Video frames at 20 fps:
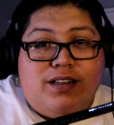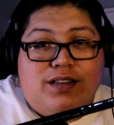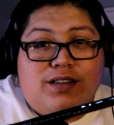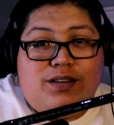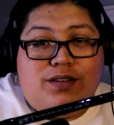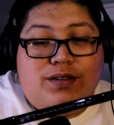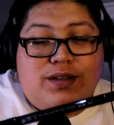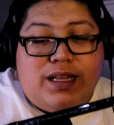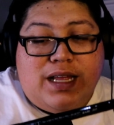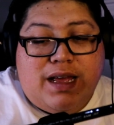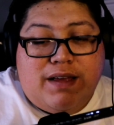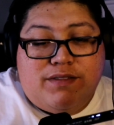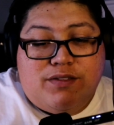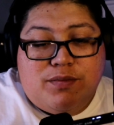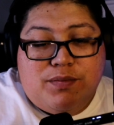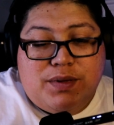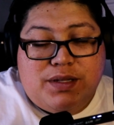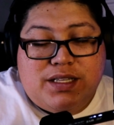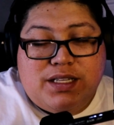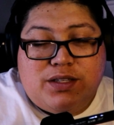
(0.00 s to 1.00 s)
Do they have to
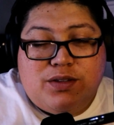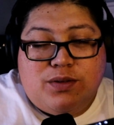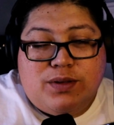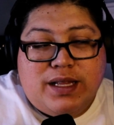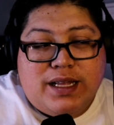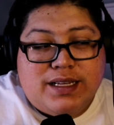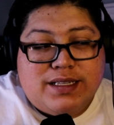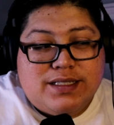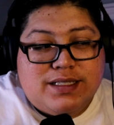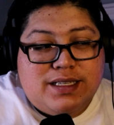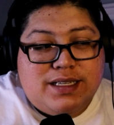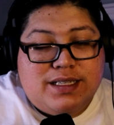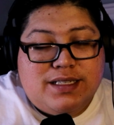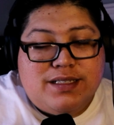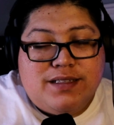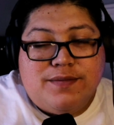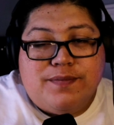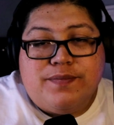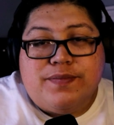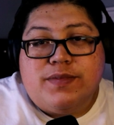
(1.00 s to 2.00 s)
be Tatula
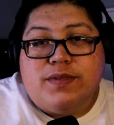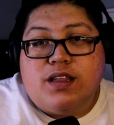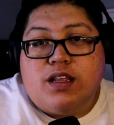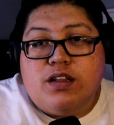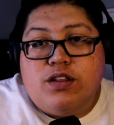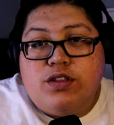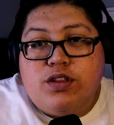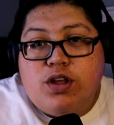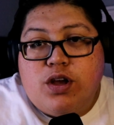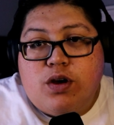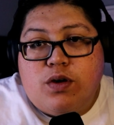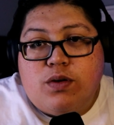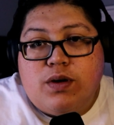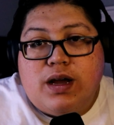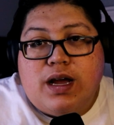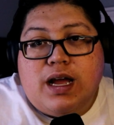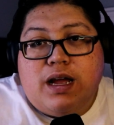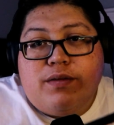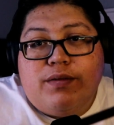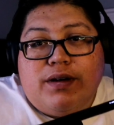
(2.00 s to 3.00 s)
XTs? No,
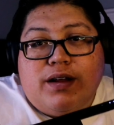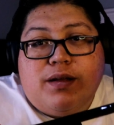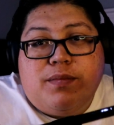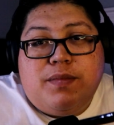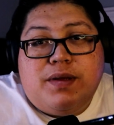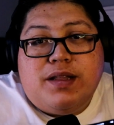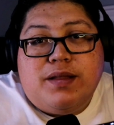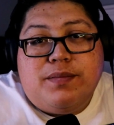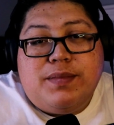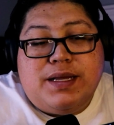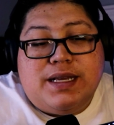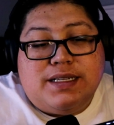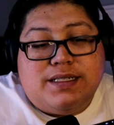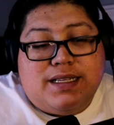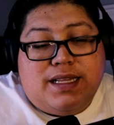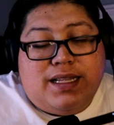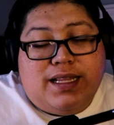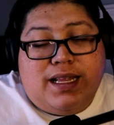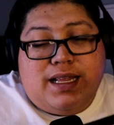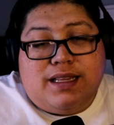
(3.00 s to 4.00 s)
I recommend them because I
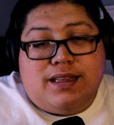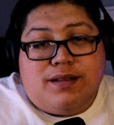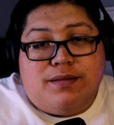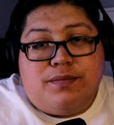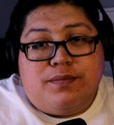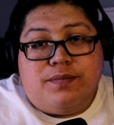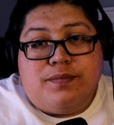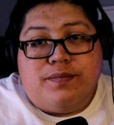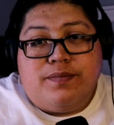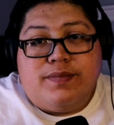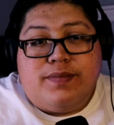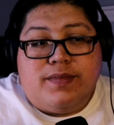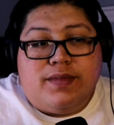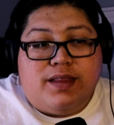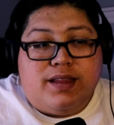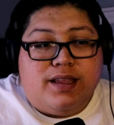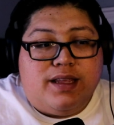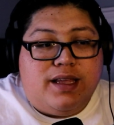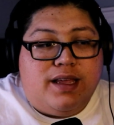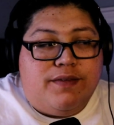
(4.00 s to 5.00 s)
like them.
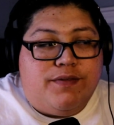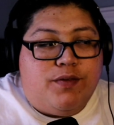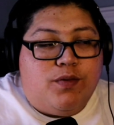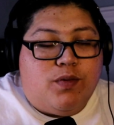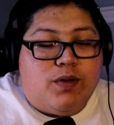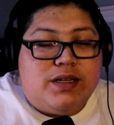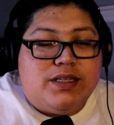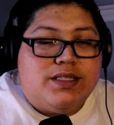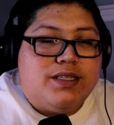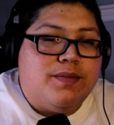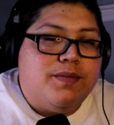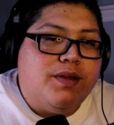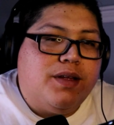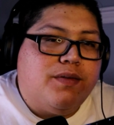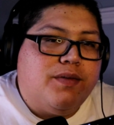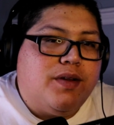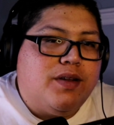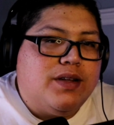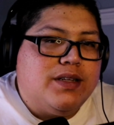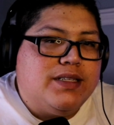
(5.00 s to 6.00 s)
If you want something
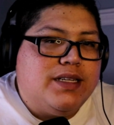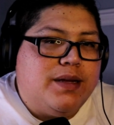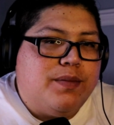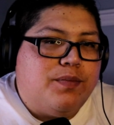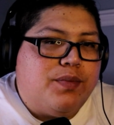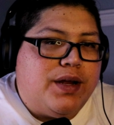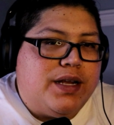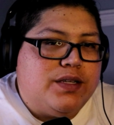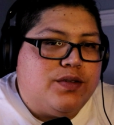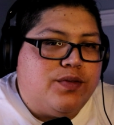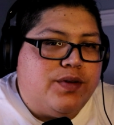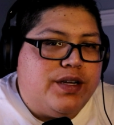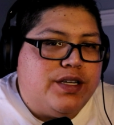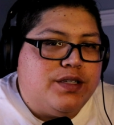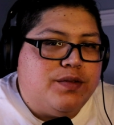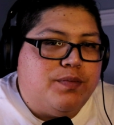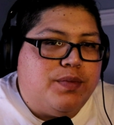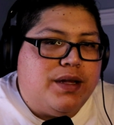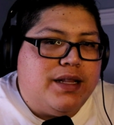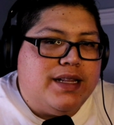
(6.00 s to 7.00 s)
around the same price
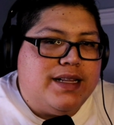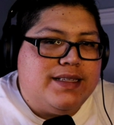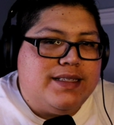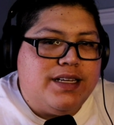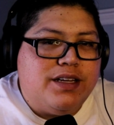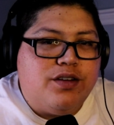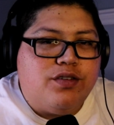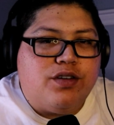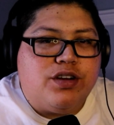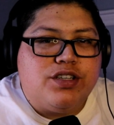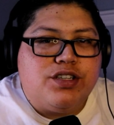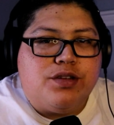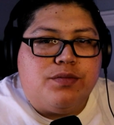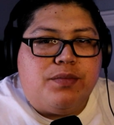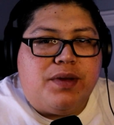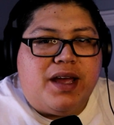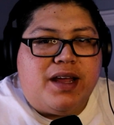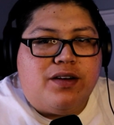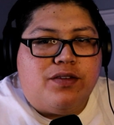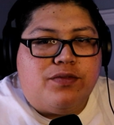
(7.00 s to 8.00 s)
range, but let's say you're a
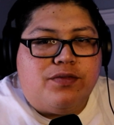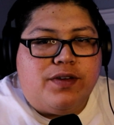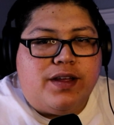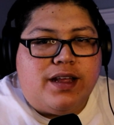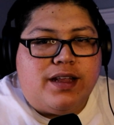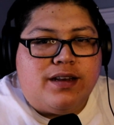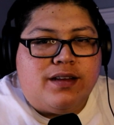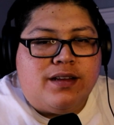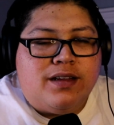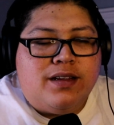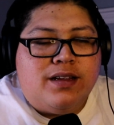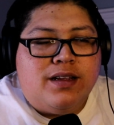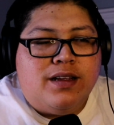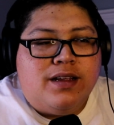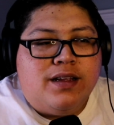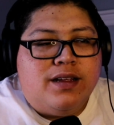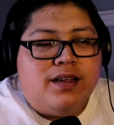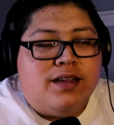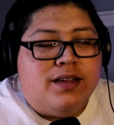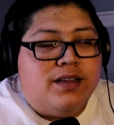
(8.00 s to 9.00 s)
Shimano fan.
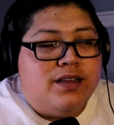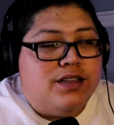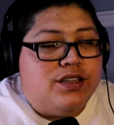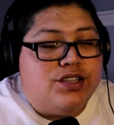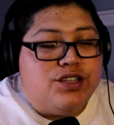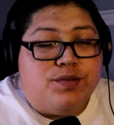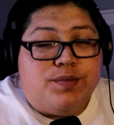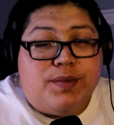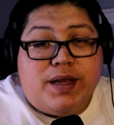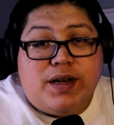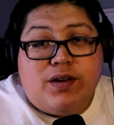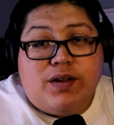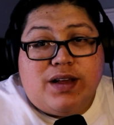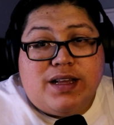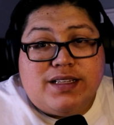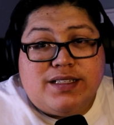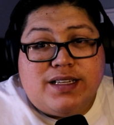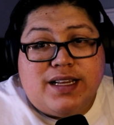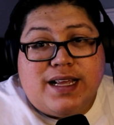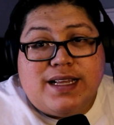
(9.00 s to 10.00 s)
Shimano
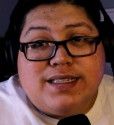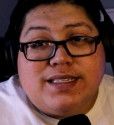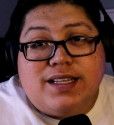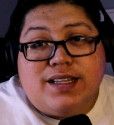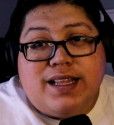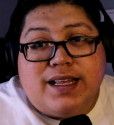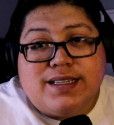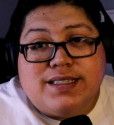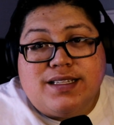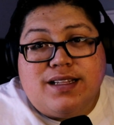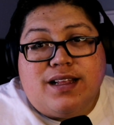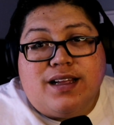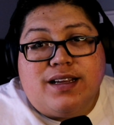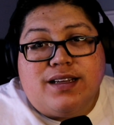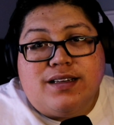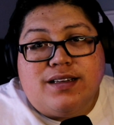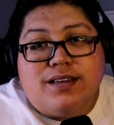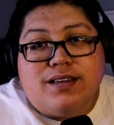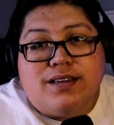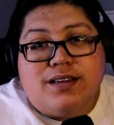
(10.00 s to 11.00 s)
has their SLX
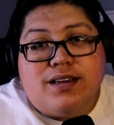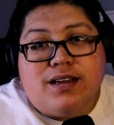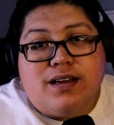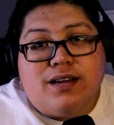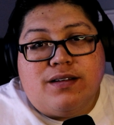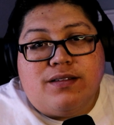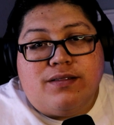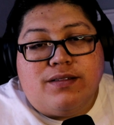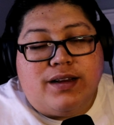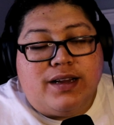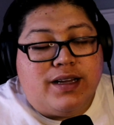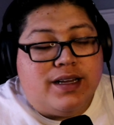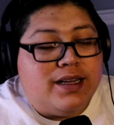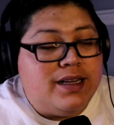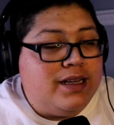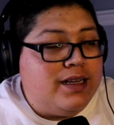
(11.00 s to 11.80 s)
line, right?